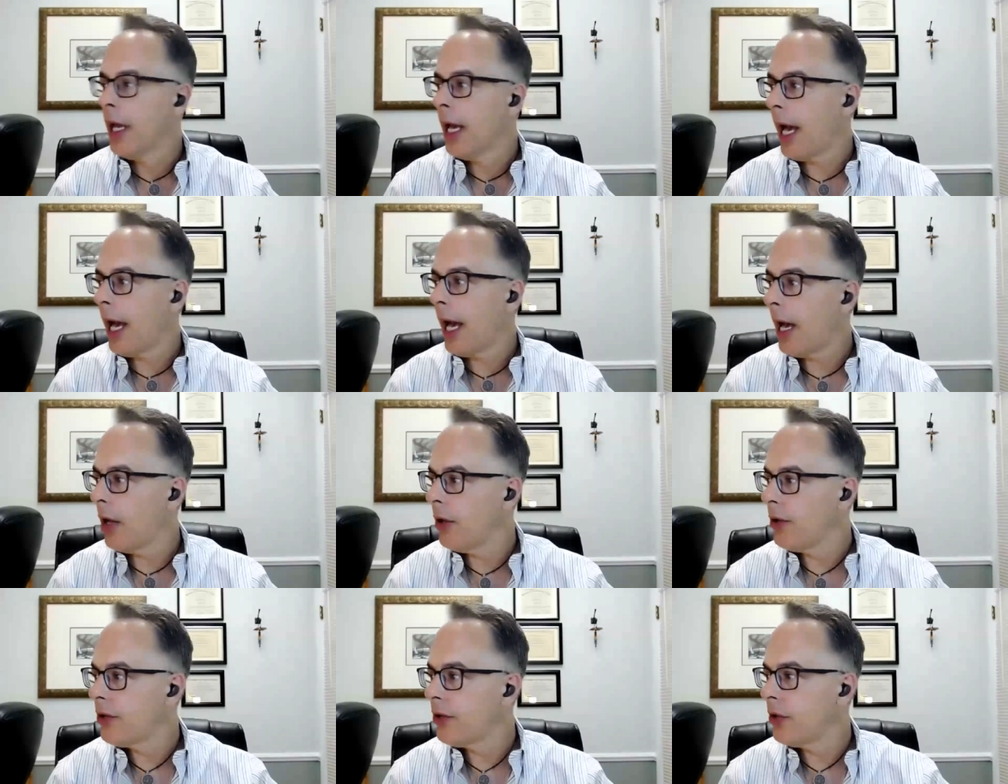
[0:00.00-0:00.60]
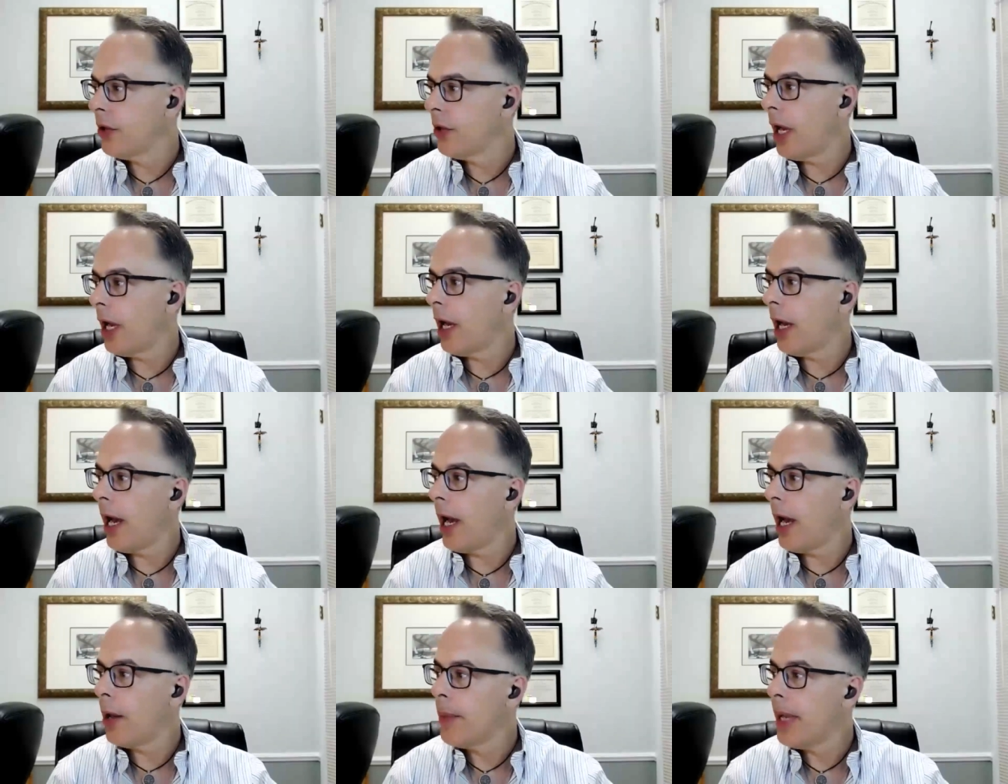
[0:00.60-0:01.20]

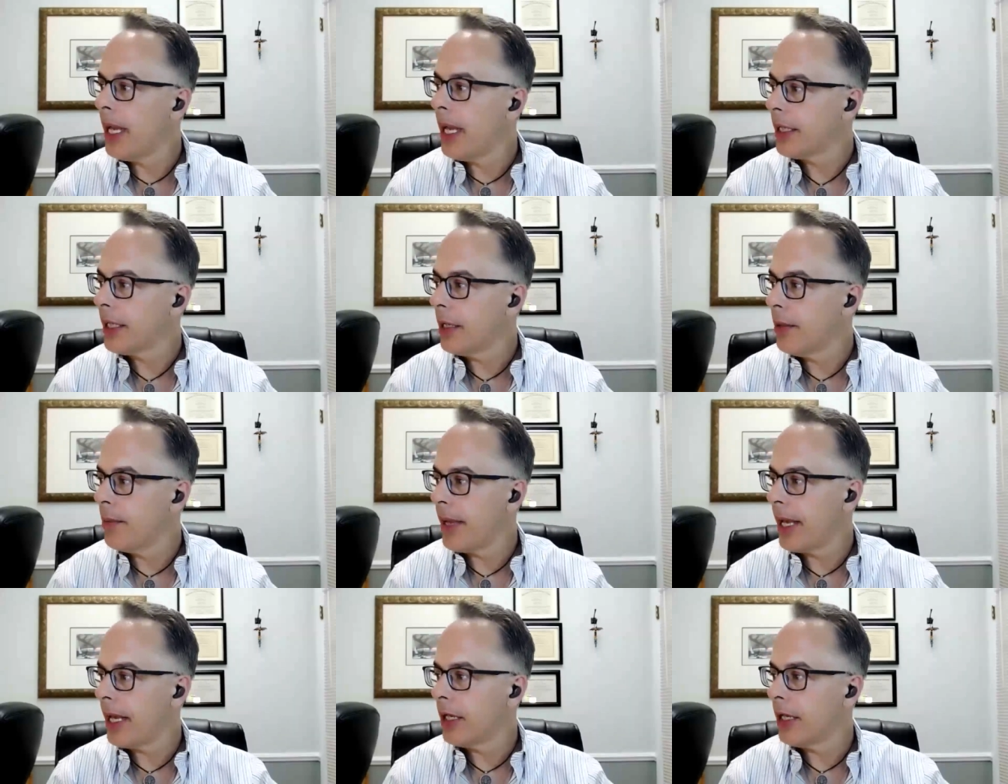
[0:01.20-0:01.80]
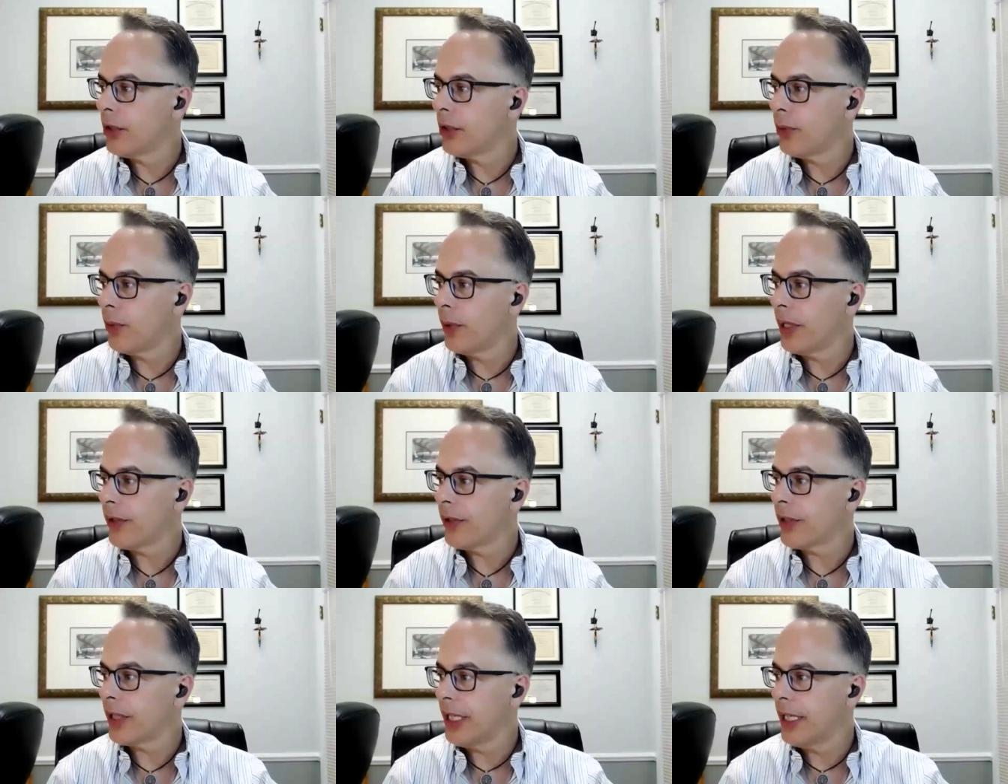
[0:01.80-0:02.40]
How Men Can Manage
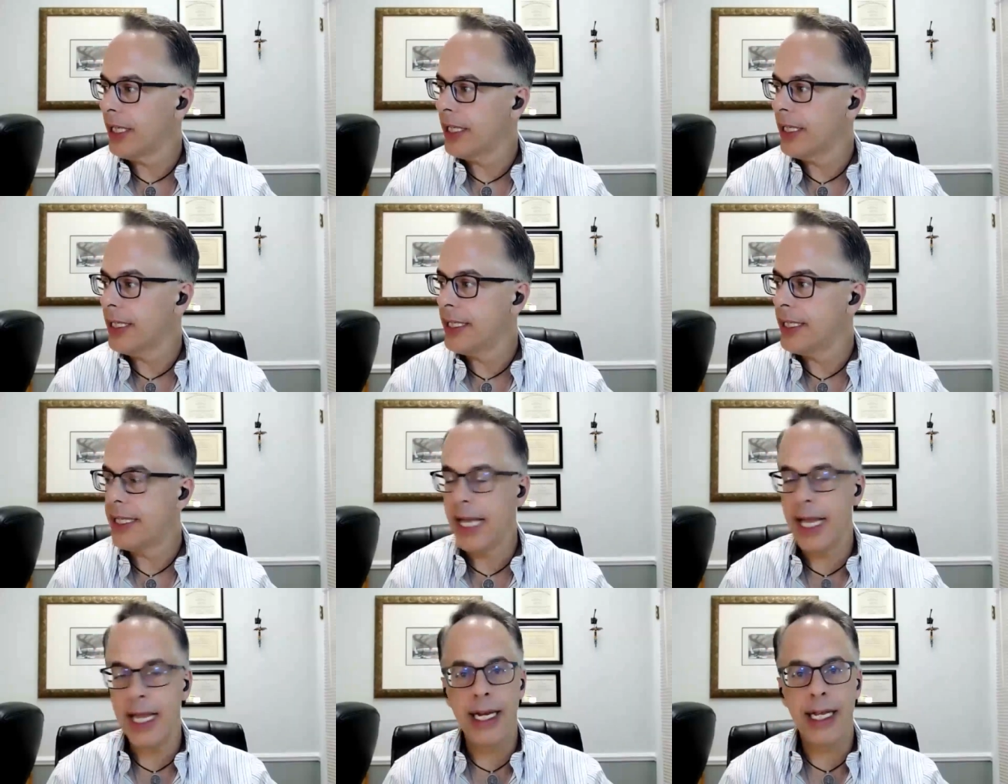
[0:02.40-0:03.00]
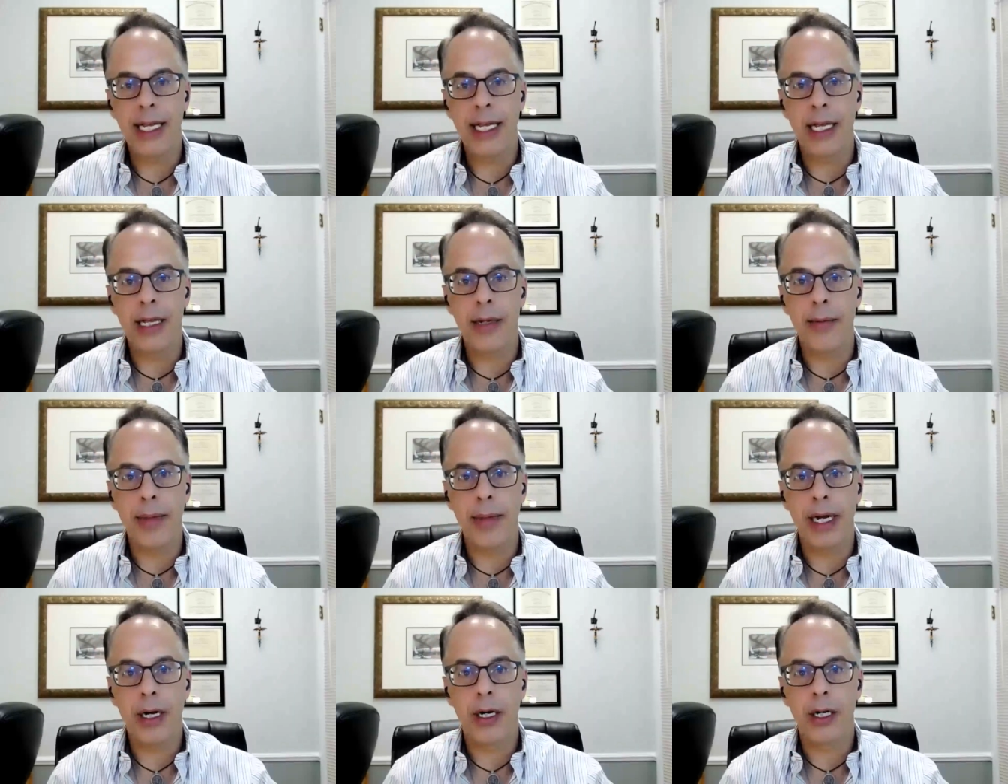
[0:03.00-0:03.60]
Risk in Dating
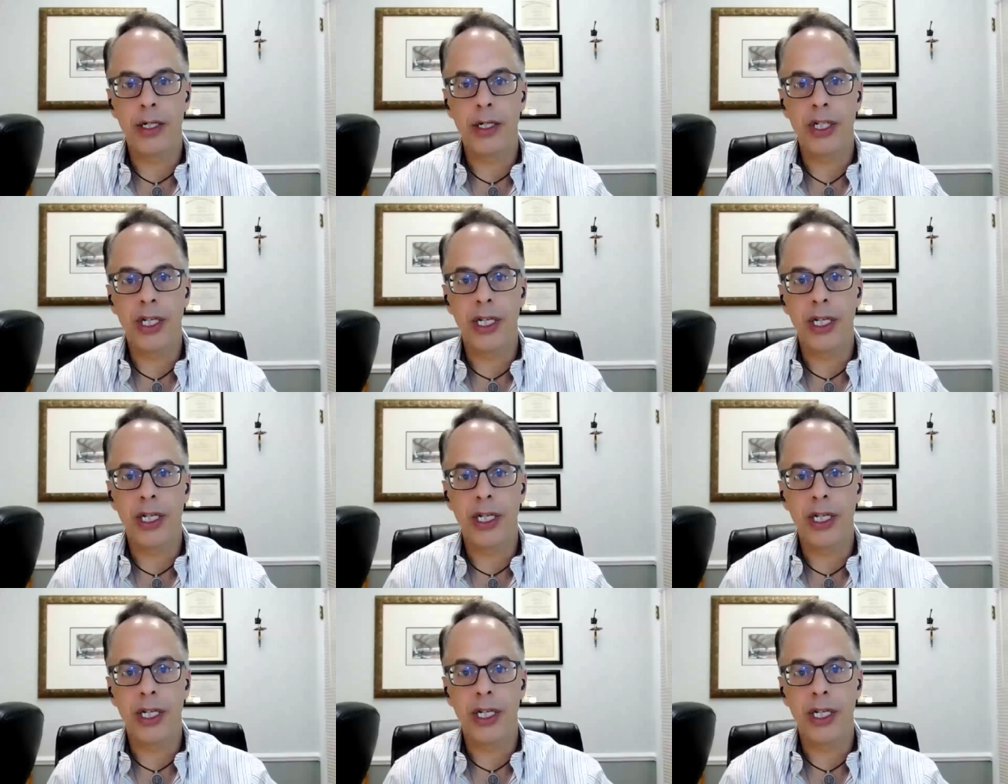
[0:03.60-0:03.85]
and Marriage.